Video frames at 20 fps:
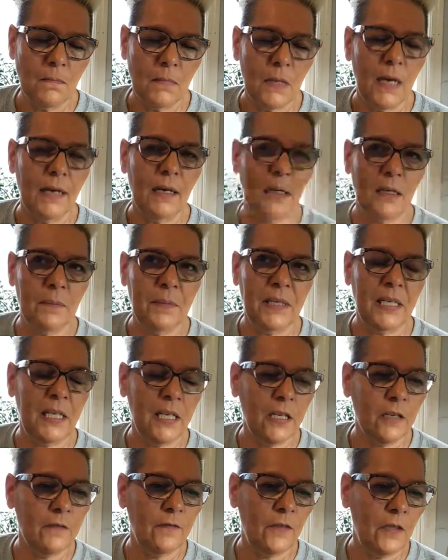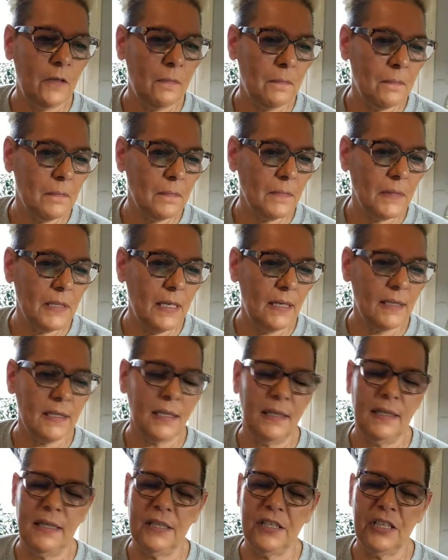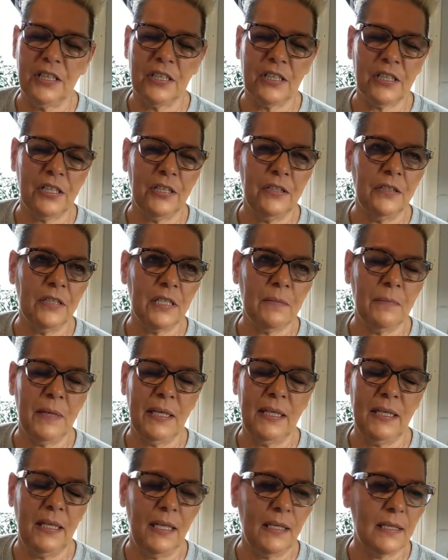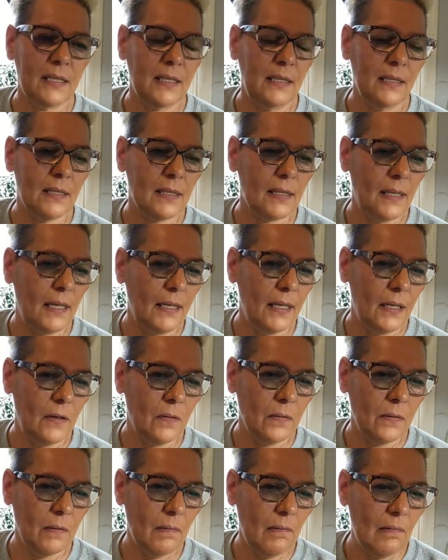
I got to be careful because then it just turns my guts inside out.